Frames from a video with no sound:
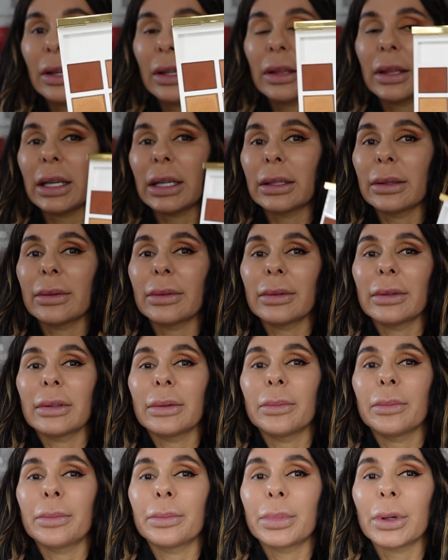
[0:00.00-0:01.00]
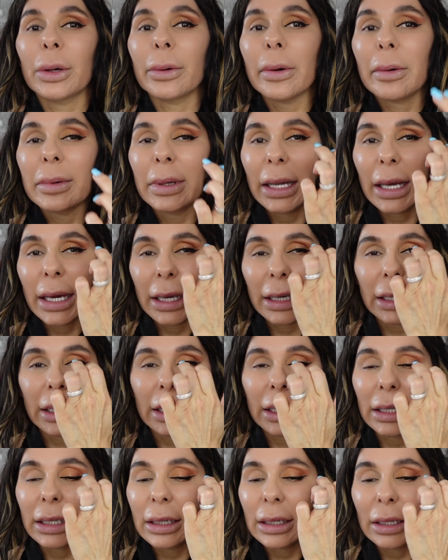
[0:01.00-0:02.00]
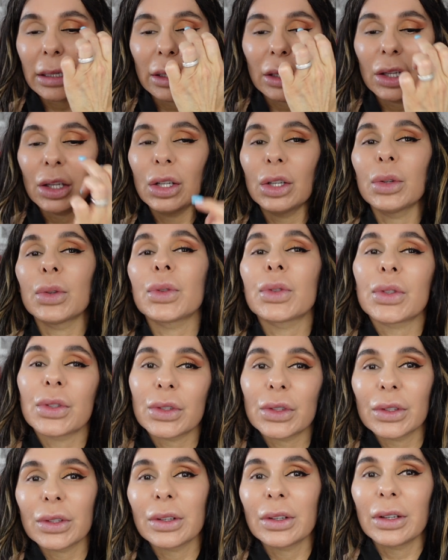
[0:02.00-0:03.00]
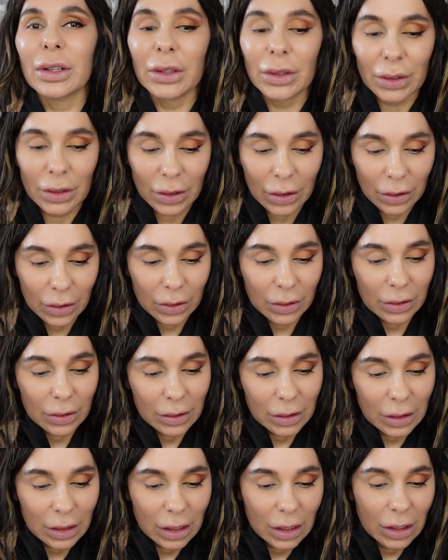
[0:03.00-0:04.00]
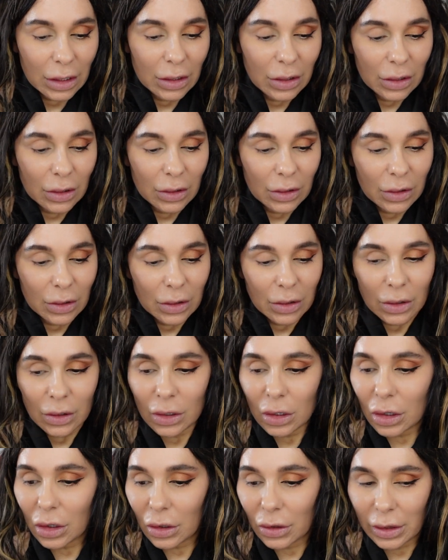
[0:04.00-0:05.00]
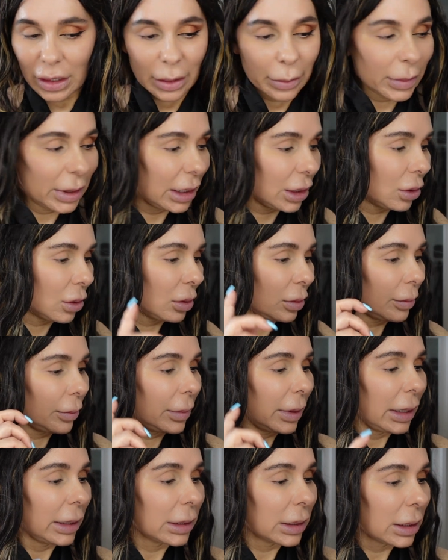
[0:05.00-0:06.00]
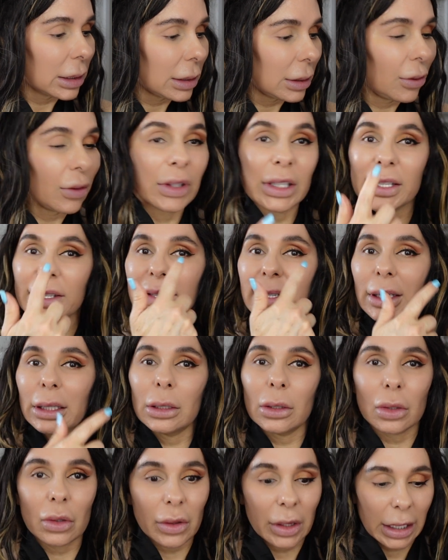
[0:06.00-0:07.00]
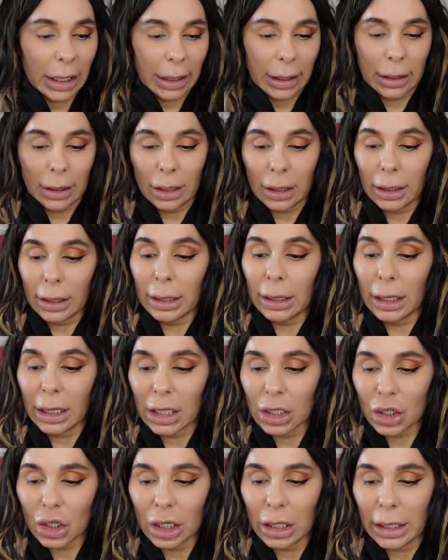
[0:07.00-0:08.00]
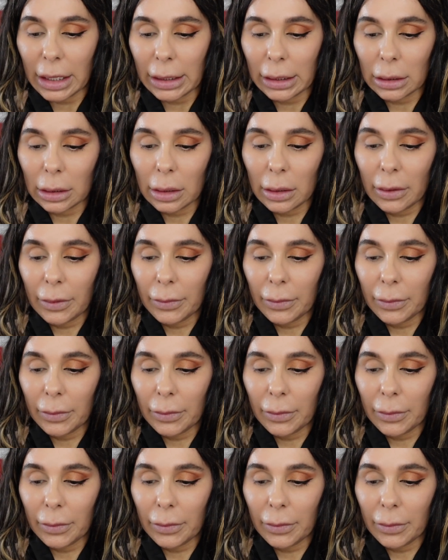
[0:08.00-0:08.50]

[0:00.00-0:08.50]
that probably I can use, you know, on the middle, but on the center of the lash line.